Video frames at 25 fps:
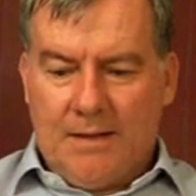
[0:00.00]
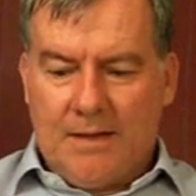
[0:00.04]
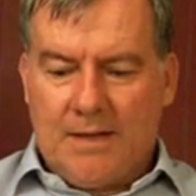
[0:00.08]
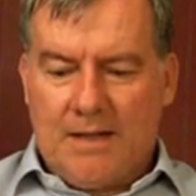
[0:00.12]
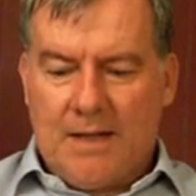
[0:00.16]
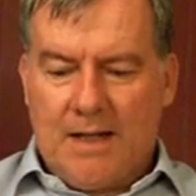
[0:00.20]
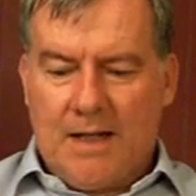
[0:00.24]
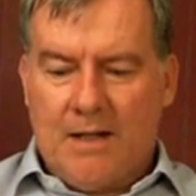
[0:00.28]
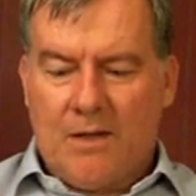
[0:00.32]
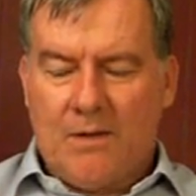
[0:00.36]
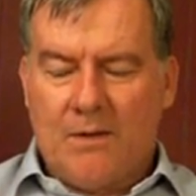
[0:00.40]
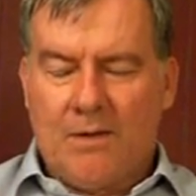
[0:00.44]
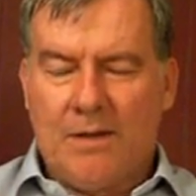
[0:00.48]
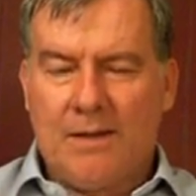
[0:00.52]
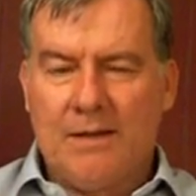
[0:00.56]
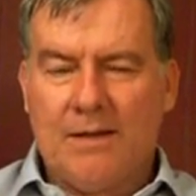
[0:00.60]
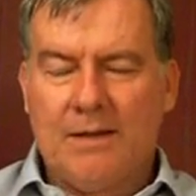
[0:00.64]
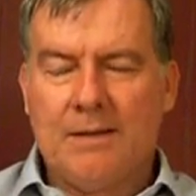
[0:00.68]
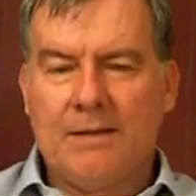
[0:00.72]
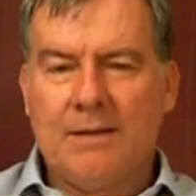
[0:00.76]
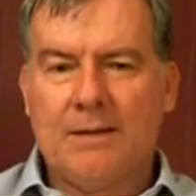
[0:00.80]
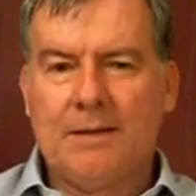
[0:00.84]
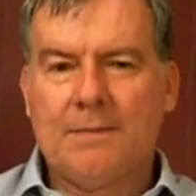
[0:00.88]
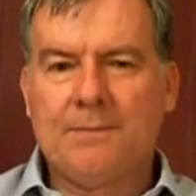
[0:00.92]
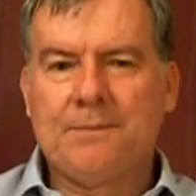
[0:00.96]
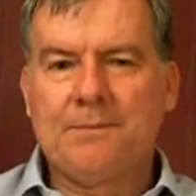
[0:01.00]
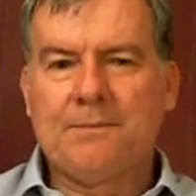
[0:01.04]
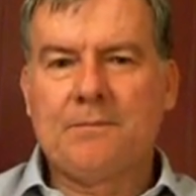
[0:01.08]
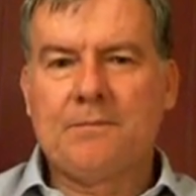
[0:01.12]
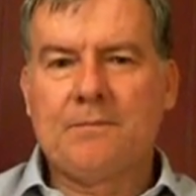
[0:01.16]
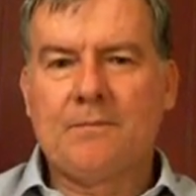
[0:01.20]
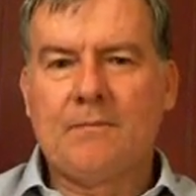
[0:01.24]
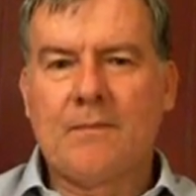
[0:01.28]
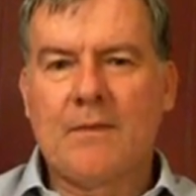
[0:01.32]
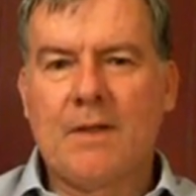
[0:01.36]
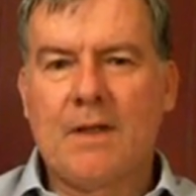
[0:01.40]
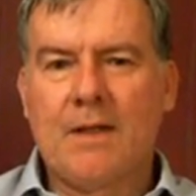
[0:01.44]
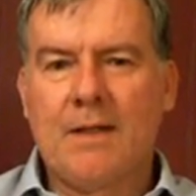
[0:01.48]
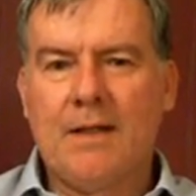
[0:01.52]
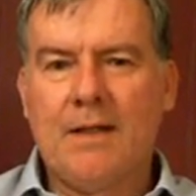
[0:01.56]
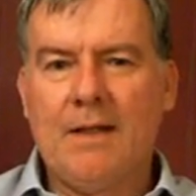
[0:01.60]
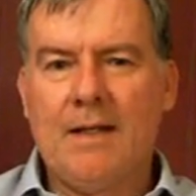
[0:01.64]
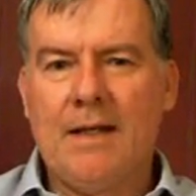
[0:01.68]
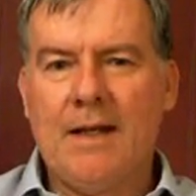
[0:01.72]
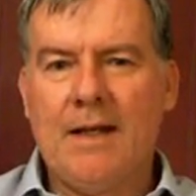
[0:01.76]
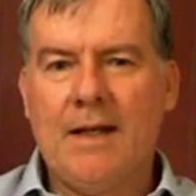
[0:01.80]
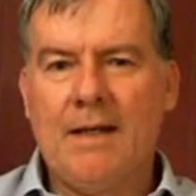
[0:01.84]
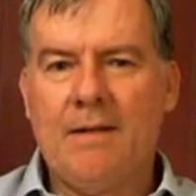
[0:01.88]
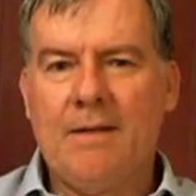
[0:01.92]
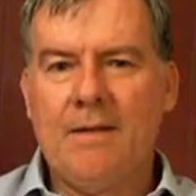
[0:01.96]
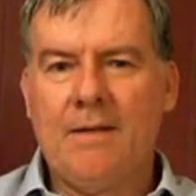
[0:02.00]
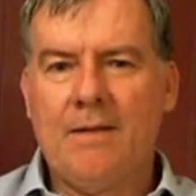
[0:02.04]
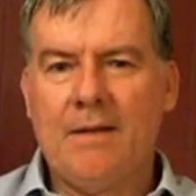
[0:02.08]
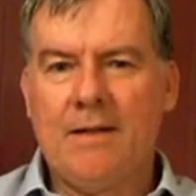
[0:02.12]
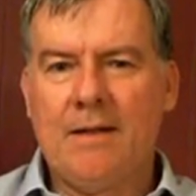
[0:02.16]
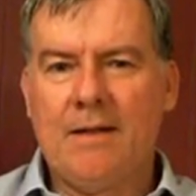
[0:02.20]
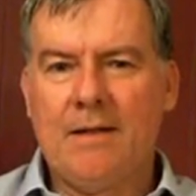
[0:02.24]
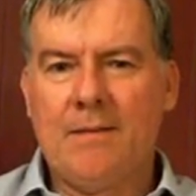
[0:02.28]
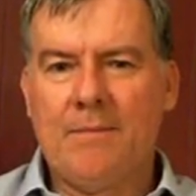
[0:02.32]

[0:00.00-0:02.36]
So, in the end,